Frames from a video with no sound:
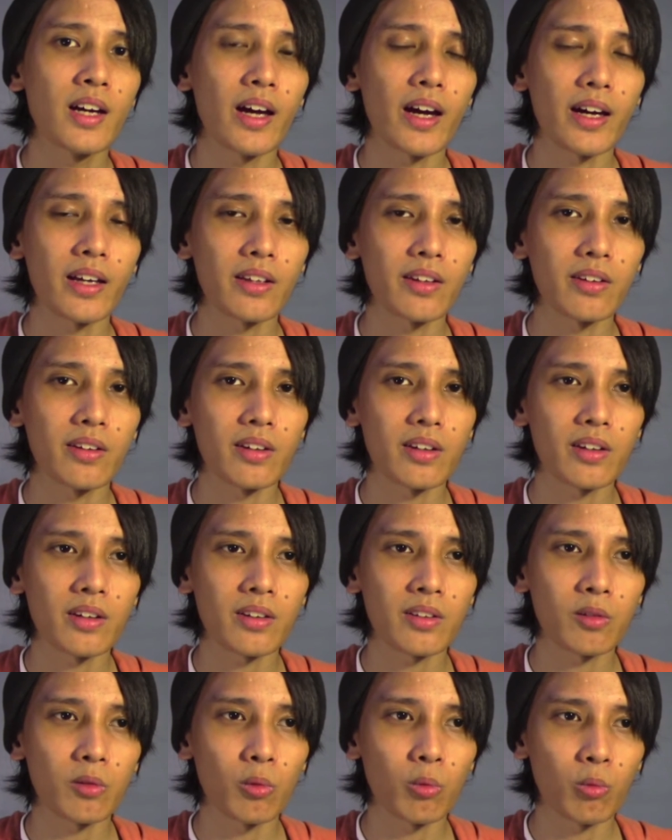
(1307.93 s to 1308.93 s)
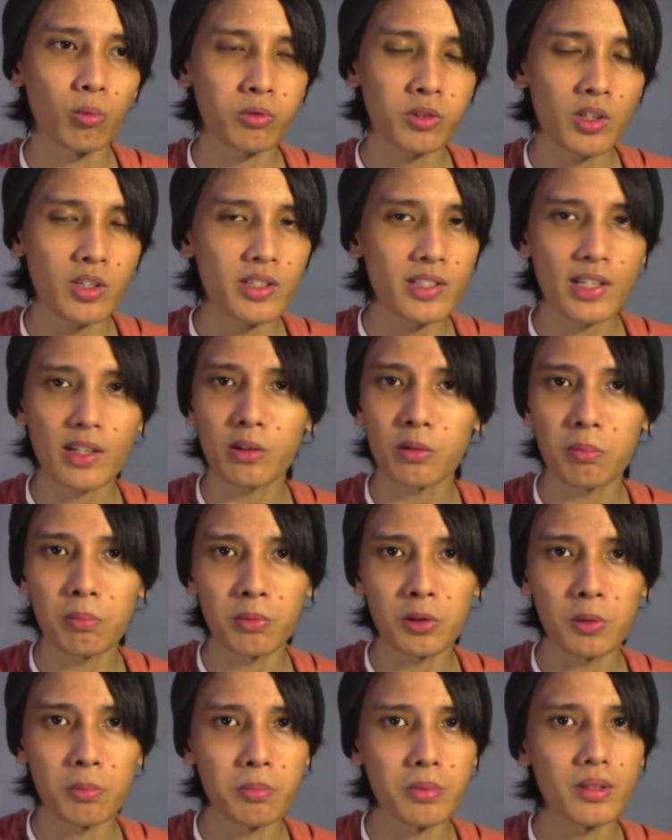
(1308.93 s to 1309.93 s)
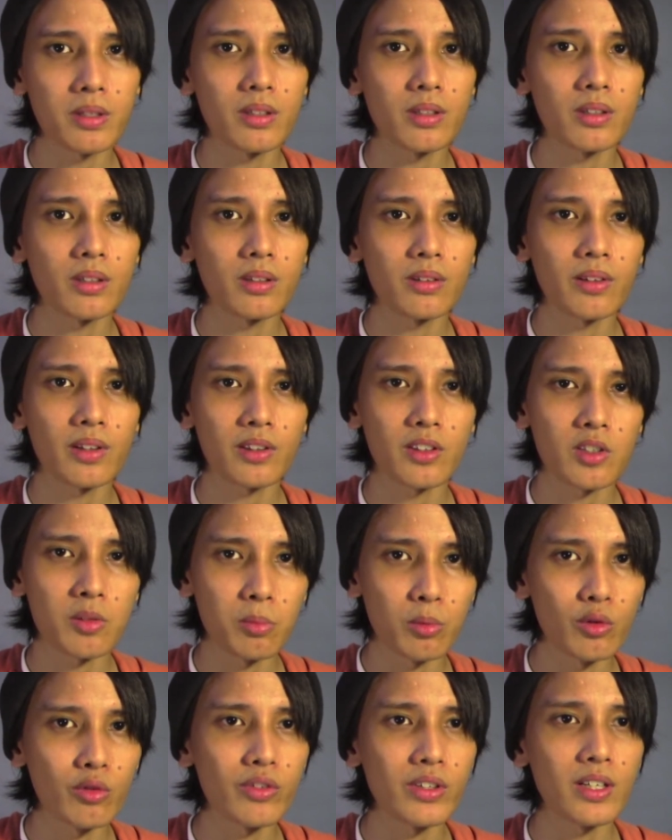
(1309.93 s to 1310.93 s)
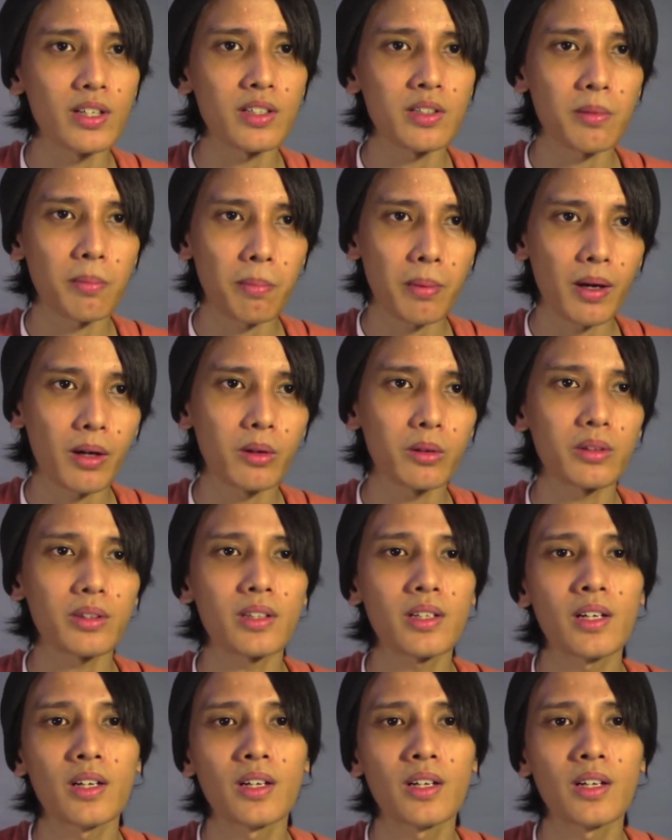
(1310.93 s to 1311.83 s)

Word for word: and it turns out to be that this movie is about